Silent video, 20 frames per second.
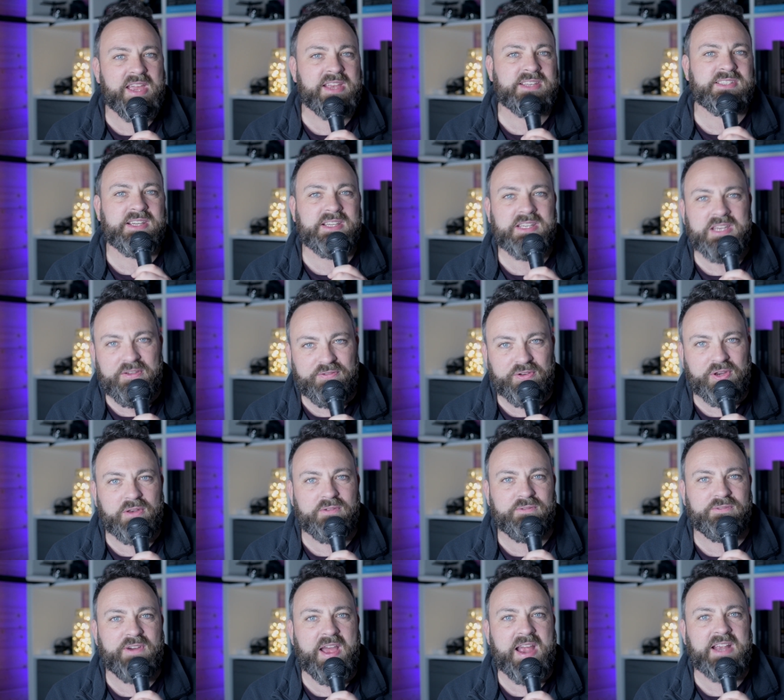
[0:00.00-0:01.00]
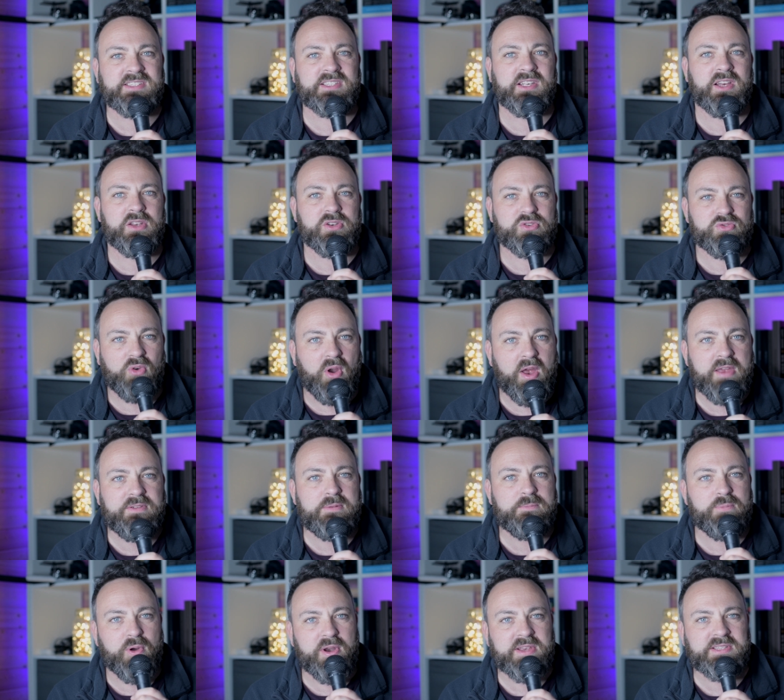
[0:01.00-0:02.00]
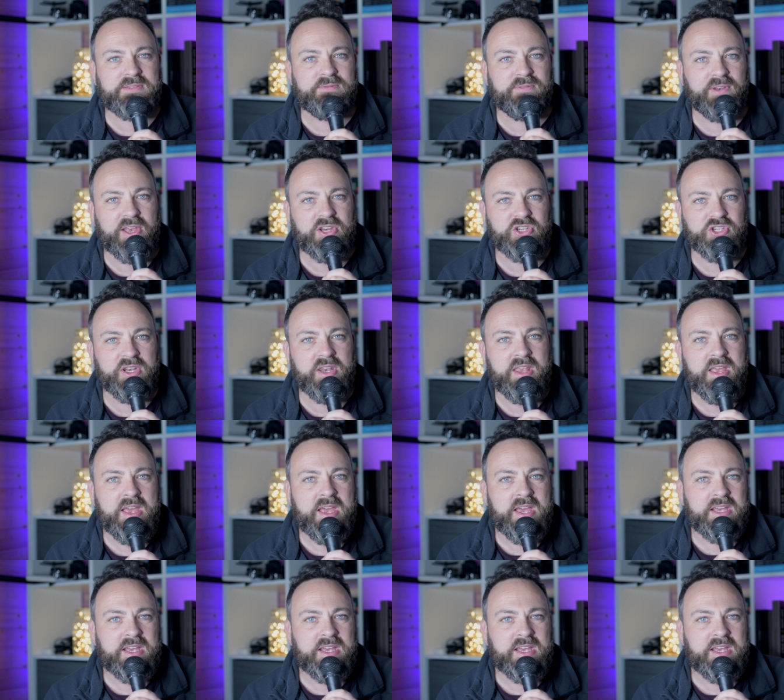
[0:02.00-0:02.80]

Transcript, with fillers: a significant factor driving price inflation,